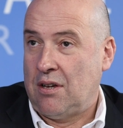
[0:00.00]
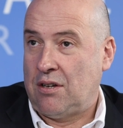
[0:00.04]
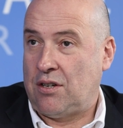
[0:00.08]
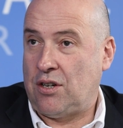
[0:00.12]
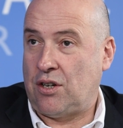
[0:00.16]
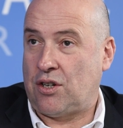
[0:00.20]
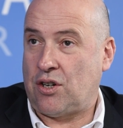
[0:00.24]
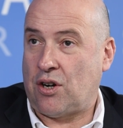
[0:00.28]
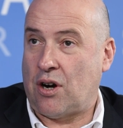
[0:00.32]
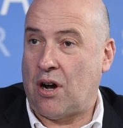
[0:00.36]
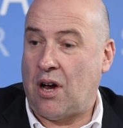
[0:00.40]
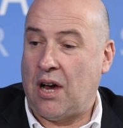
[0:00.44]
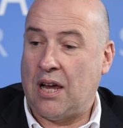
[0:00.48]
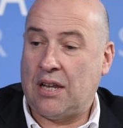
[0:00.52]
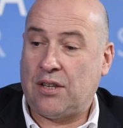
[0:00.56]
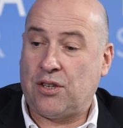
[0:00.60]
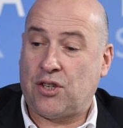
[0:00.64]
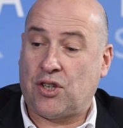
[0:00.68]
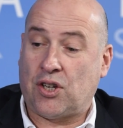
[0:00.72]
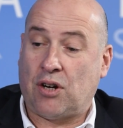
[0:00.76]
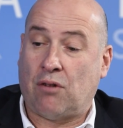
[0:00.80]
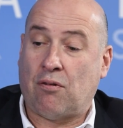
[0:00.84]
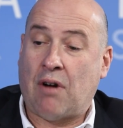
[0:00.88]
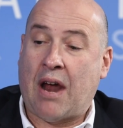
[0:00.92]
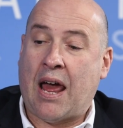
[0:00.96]
to try and
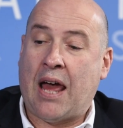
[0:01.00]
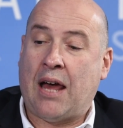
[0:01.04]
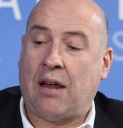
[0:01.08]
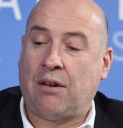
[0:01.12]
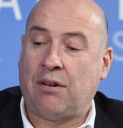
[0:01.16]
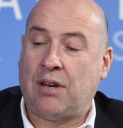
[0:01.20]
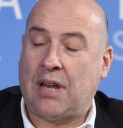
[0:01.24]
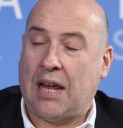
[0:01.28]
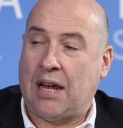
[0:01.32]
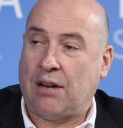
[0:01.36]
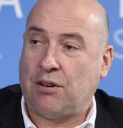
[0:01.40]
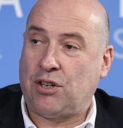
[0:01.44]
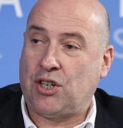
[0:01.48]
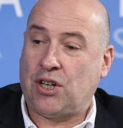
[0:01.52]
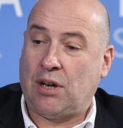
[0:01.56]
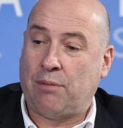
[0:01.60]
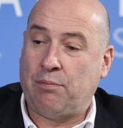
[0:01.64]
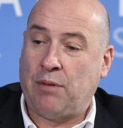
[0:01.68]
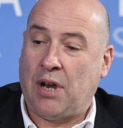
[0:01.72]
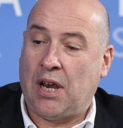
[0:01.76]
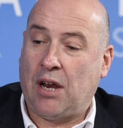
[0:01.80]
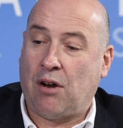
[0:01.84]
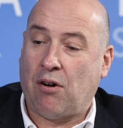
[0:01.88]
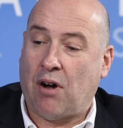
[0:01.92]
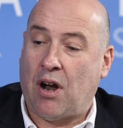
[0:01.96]
surround our
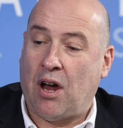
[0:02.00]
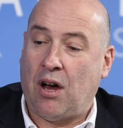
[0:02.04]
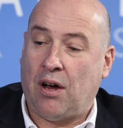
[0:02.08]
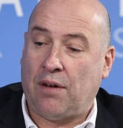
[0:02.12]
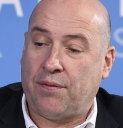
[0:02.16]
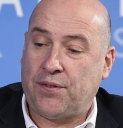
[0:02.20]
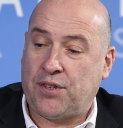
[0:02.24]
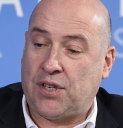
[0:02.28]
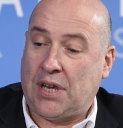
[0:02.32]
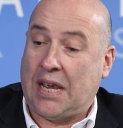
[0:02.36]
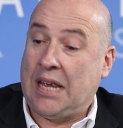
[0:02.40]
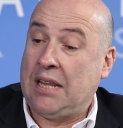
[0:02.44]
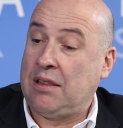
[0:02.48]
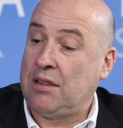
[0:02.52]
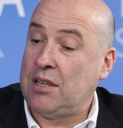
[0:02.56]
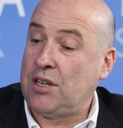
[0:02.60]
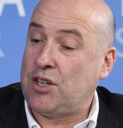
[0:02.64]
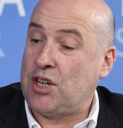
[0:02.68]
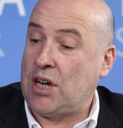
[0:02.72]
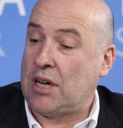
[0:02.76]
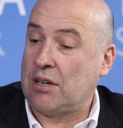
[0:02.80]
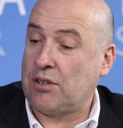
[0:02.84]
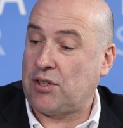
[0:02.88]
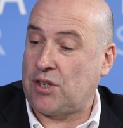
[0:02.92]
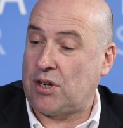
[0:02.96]
chimney grafts in the
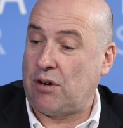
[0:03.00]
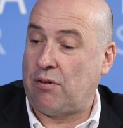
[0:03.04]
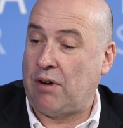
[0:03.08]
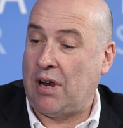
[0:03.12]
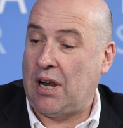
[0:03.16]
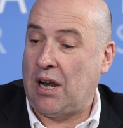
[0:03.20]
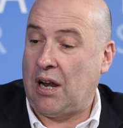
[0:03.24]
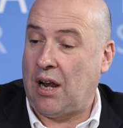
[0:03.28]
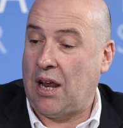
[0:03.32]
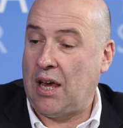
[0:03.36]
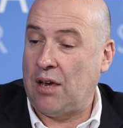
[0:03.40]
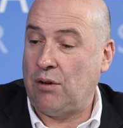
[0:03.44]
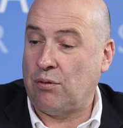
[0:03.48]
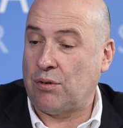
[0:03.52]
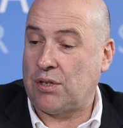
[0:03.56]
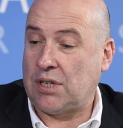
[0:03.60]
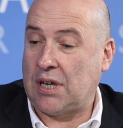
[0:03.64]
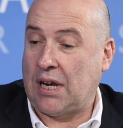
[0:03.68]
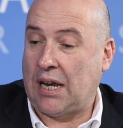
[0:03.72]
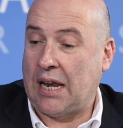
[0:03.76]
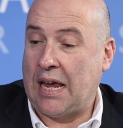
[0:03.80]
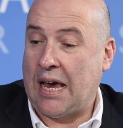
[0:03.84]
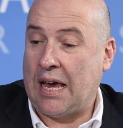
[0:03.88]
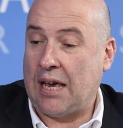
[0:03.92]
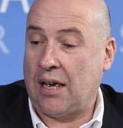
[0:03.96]
juxtarenal
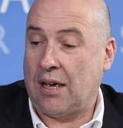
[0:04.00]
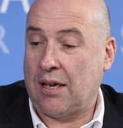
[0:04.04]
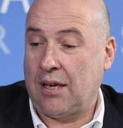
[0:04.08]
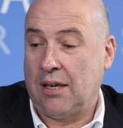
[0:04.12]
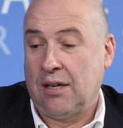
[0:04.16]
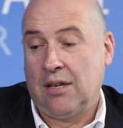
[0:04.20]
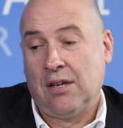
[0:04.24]
aortic neck.